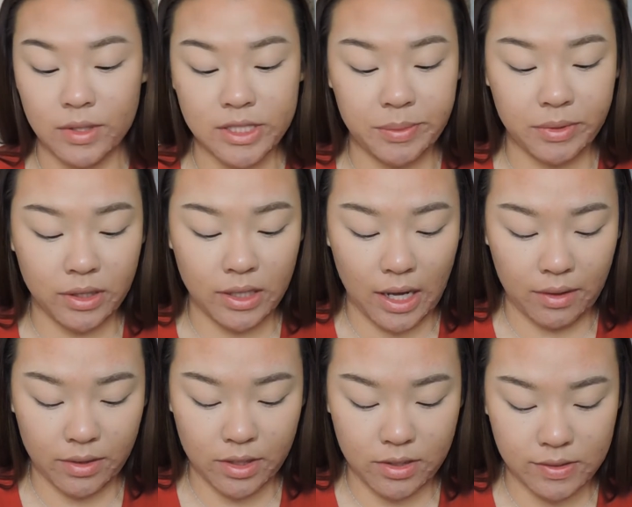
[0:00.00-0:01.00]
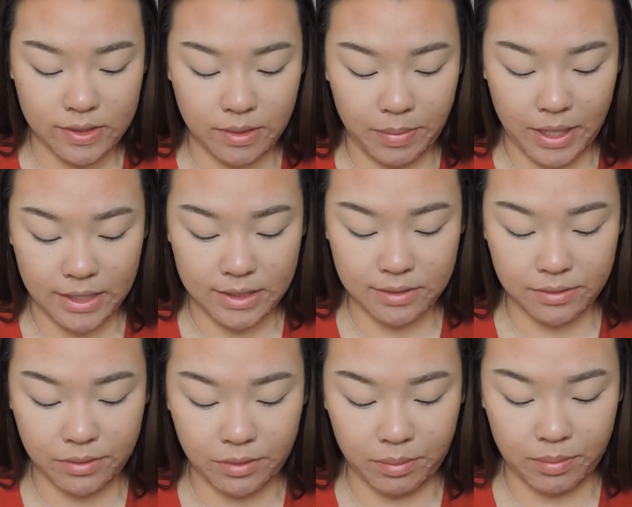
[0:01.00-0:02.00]
Typically I would use the
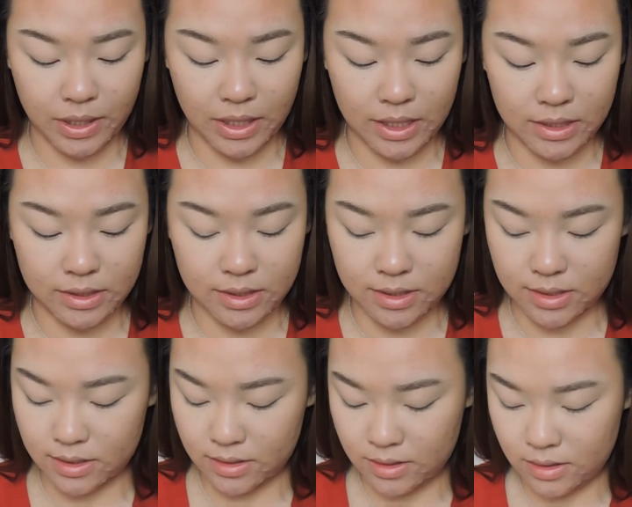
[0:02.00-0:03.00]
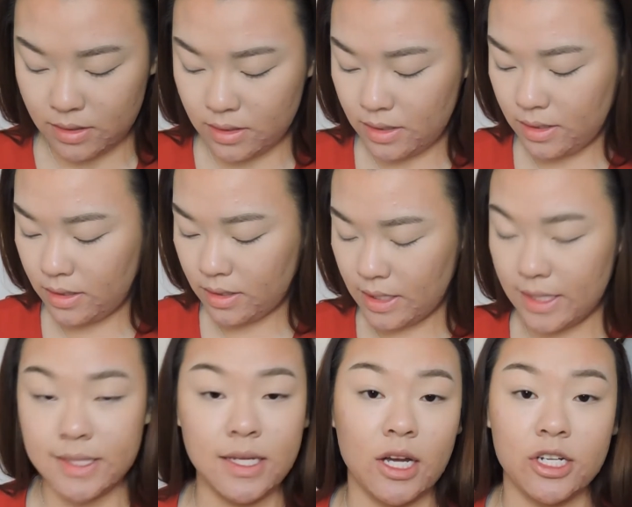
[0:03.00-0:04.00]
pencil, but
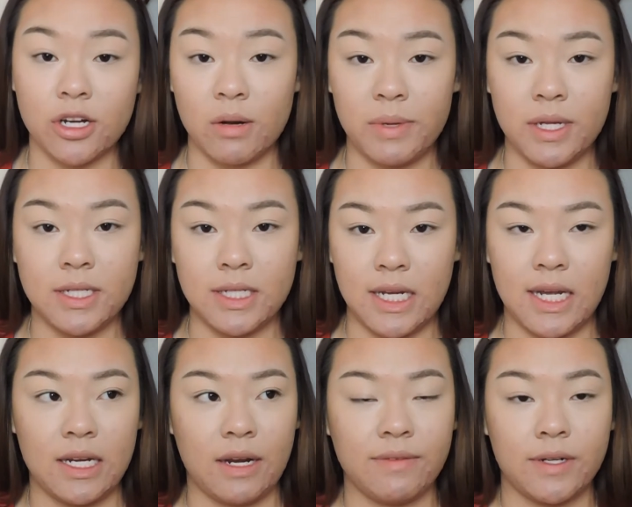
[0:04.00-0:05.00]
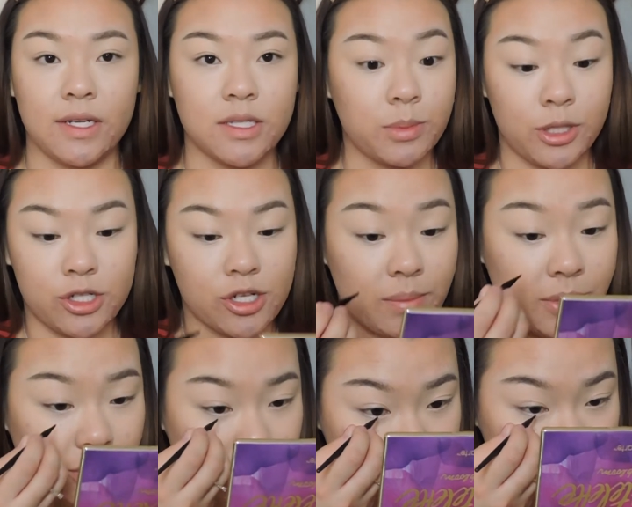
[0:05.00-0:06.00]
it's not sharpened and I forgot to bring a
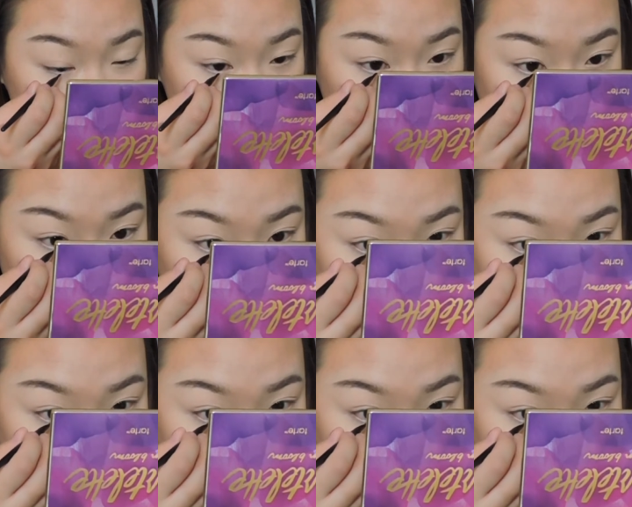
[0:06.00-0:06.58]
sharpener, so